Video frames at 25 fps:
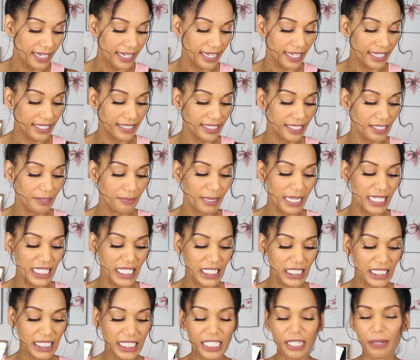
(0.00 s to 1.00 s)
And it
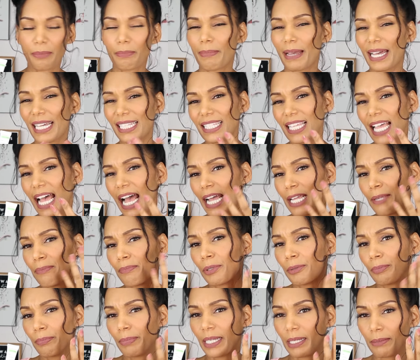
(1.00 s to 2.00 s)
basically combats
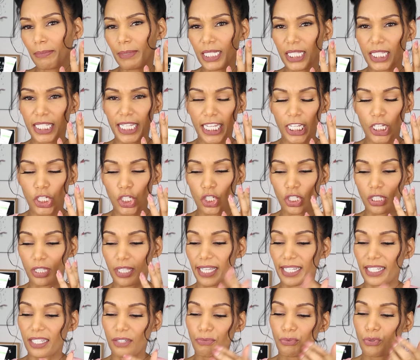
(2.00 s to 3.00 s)
hyperpigmentation.
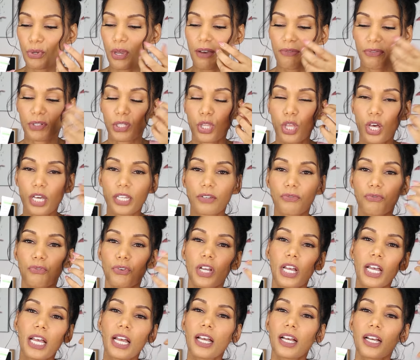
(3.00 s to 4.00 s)
Like if you have a lot of,
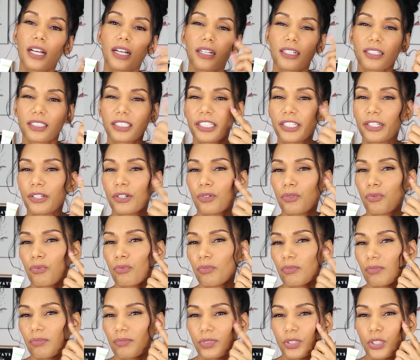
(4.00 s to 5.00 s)
you know,
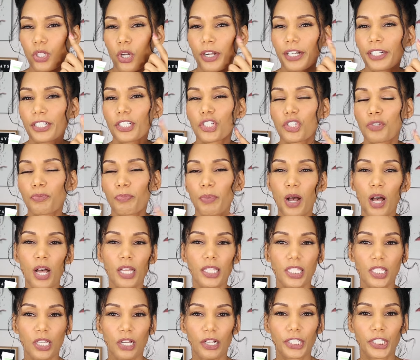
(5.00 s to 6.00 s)
darker
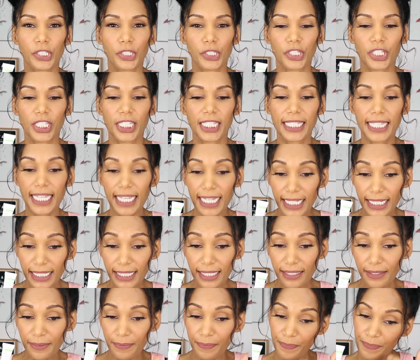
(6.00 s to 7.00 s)
spots on your
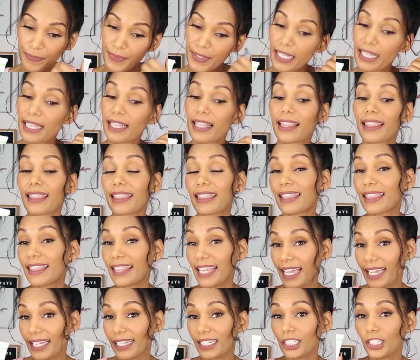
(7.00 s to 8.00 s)
skin,
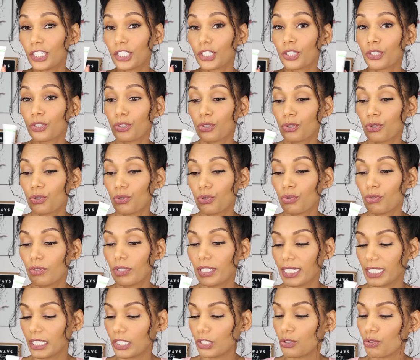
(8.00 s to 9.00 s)
then you
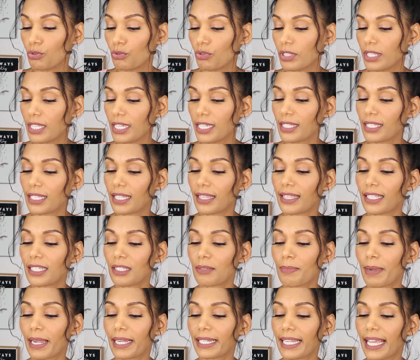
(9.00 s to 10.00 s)
can use this, and
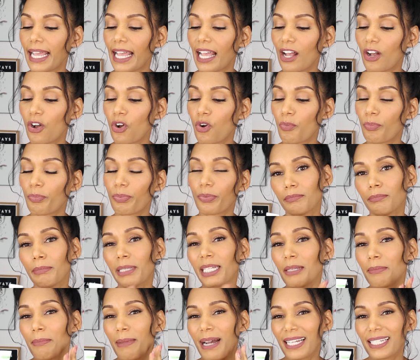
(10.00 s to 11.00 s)
this might help
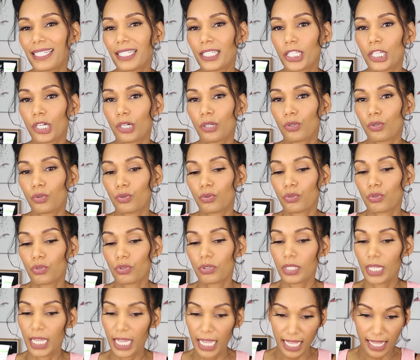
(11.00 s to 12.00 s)
minimize
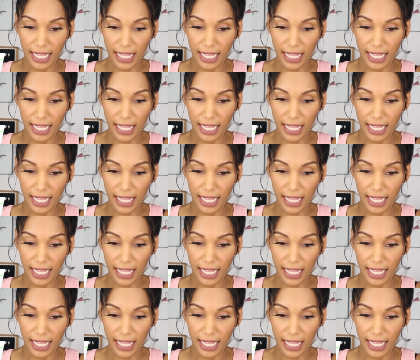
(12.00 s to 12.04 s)
those.